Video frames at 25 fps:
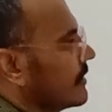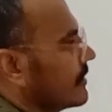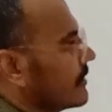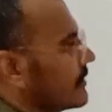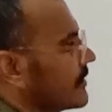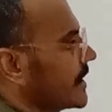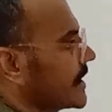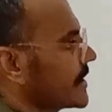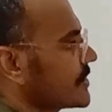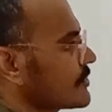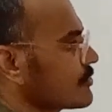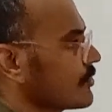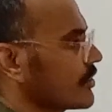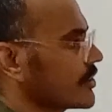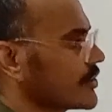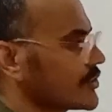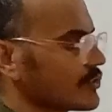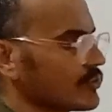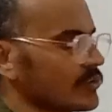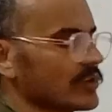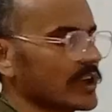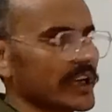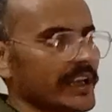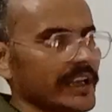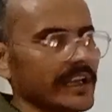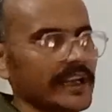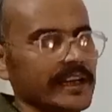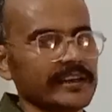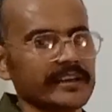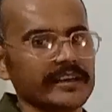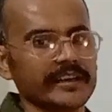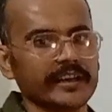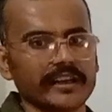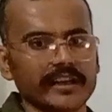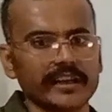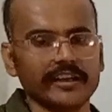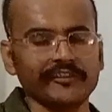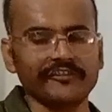the story should not end
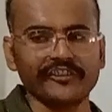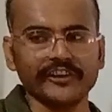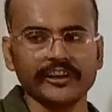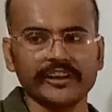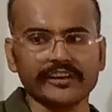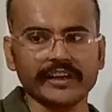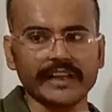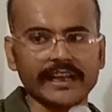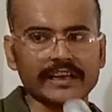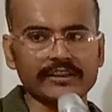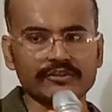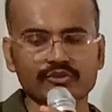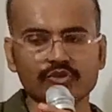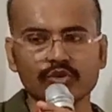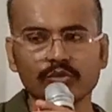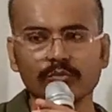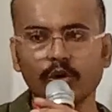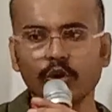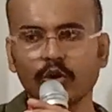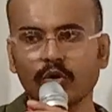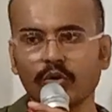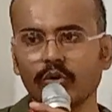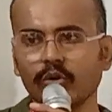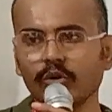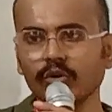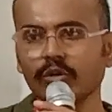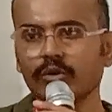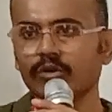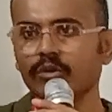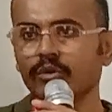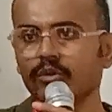here. If it rains tomorrow,